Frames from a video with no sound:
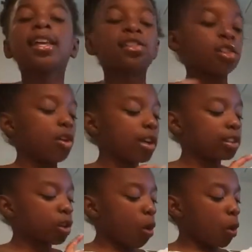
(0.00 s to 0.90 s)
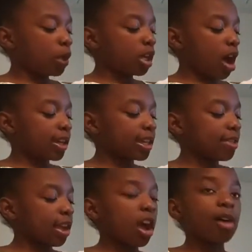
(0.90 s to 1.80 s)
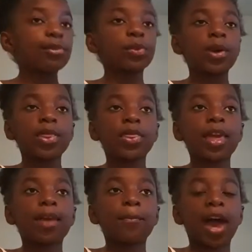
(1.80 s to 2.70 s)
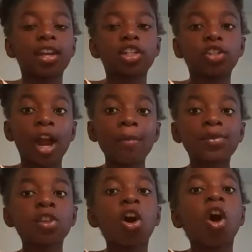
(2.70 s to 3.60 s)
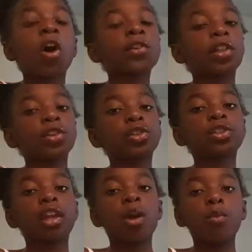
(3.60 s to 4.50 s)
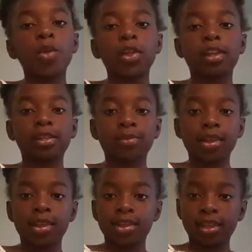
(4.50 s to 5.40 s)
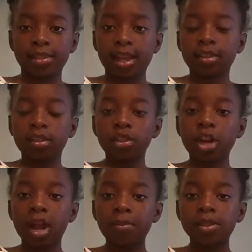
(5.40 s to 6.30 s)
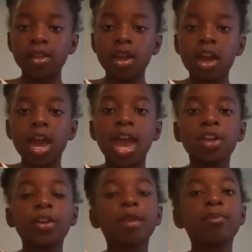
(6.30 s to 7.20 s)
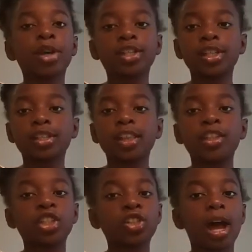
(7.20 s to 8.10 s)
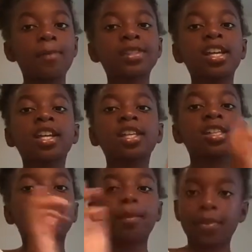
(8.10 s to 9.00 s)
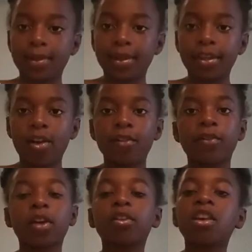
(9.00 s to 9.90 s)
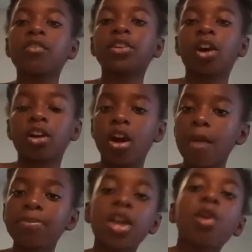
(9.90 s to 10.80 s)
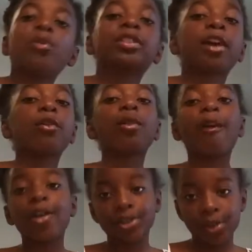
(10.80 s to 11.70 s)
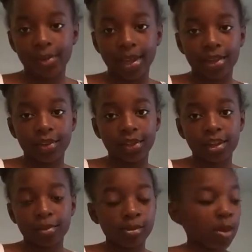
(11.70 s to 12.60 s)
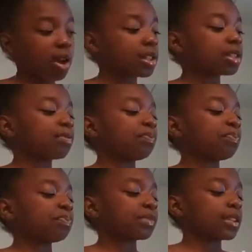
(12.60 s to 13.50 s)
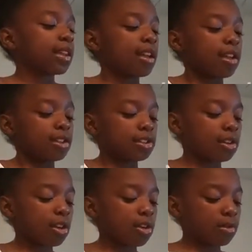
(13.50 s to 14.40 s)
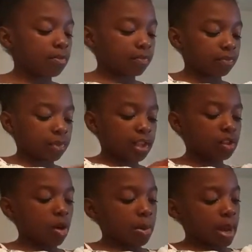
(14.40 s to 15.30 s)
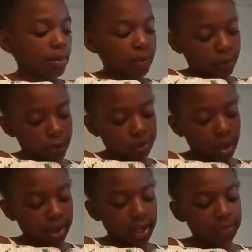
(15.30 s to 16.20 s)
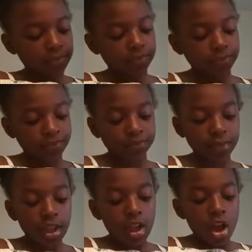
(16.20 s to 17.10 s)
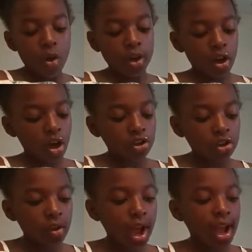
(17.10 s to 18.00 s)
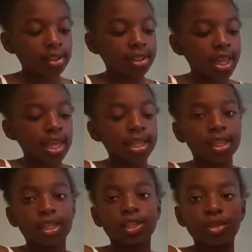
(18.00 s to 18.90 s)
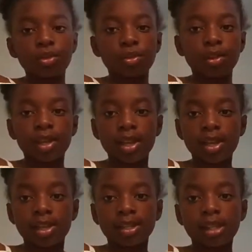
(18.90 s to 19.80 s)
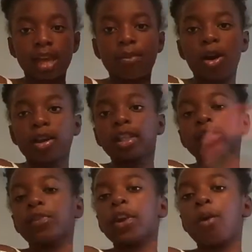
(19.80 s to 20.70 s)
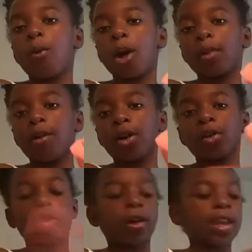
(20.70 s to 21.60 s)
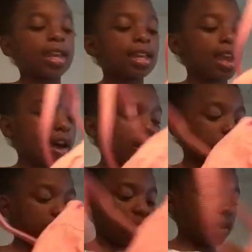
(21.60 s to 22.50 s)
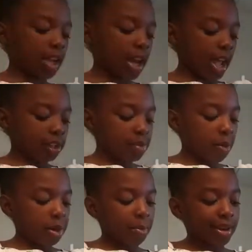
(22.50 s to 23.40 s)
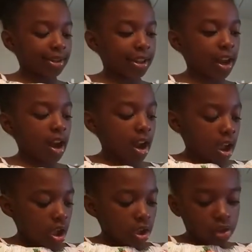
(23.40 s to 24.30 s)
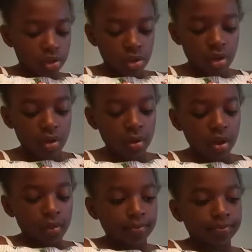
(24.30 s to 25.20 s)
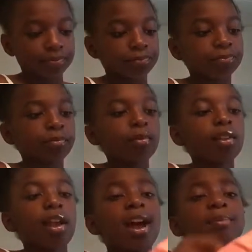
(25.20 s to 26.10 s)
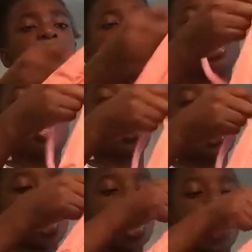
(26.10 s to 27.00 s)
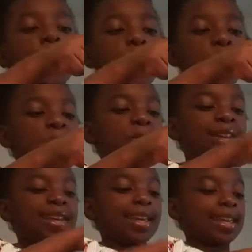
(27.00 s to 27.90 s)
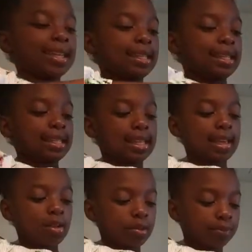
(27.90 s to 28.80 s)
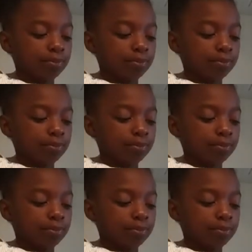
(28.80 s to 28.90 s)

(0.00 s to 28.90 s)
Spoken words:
So it's the only Kånken that comes with padded straps. All the others just come with like something like this as the straps, and you can purchase the straps separately on fjällraven.com, which I will also link in the description box. So let's open up the first pocket. Oh, and it also has these two side pockets for a water bottle or any other little knickknacks you might want to put in there. So I'm just opening this now.